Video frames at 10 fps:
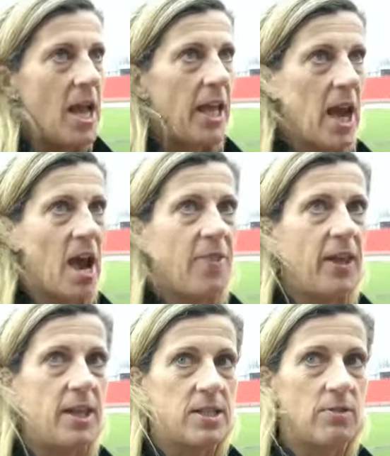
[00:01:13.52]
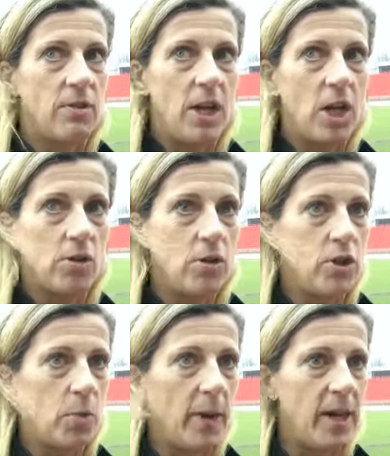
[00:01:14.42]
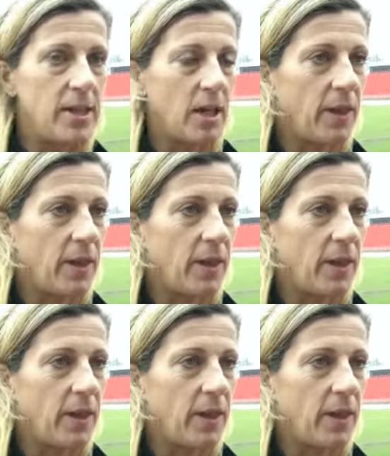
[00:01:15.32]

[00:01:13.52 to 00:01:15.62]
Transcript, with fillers: Yeah, I think it's a really crucial meeting.